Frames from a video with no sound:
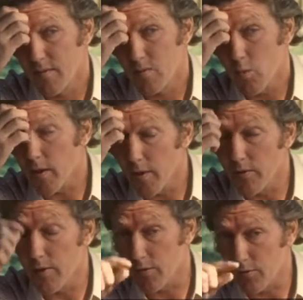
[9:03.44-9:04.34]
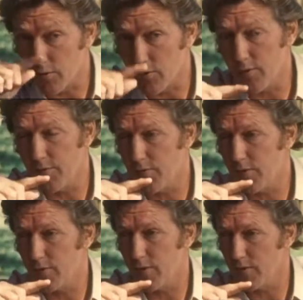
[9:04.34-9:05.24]
Was well, there, there was the
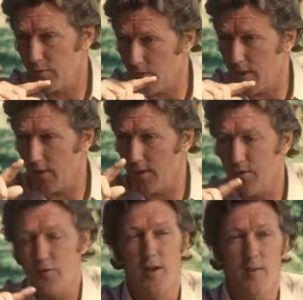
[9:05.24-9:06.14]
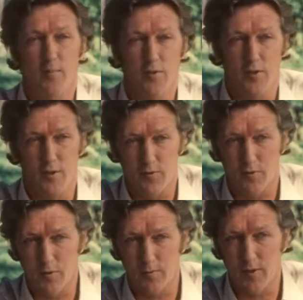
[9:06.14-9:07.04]
surface-to-air, the SAM missiles
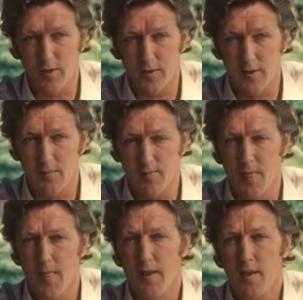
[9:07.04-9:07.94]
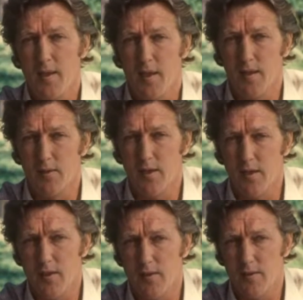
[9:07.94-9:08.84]
in North Vietnam, and
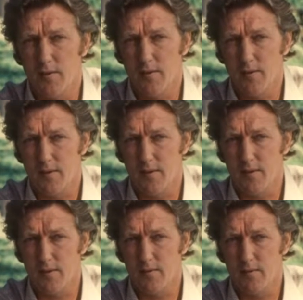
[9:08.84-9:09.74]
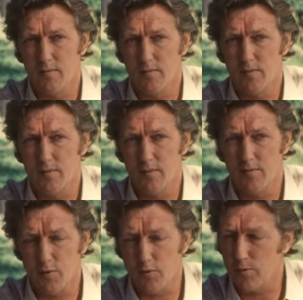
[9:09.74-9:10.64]
they, uh,
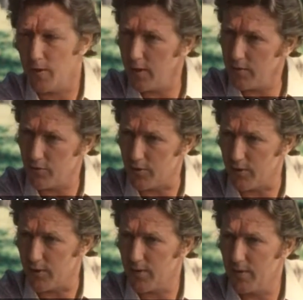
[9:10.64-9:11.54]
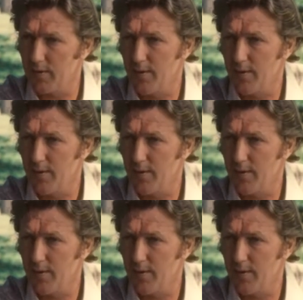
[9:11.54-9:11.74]
of course, were heat-seeking.